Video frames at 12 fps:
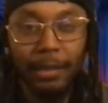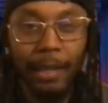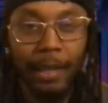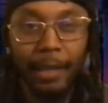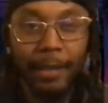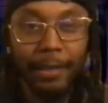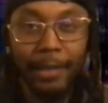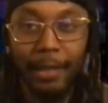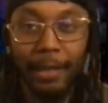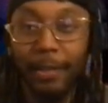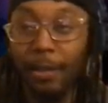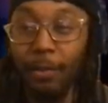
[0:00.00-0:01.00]
it,
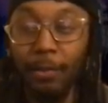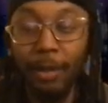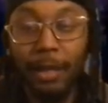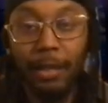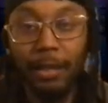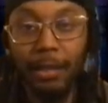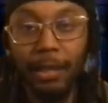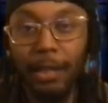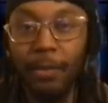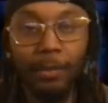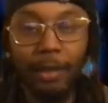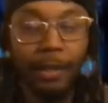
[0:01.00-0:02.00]
it don't it
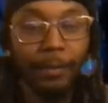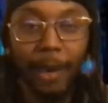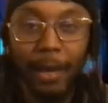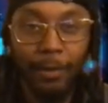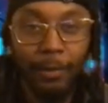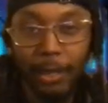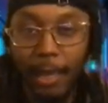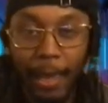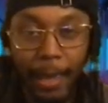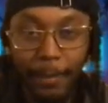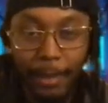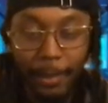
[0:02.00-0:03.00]
don't look right on
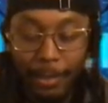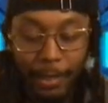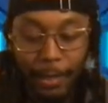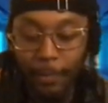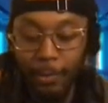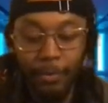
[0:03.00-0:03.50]
cam, you know what I'm saying, when you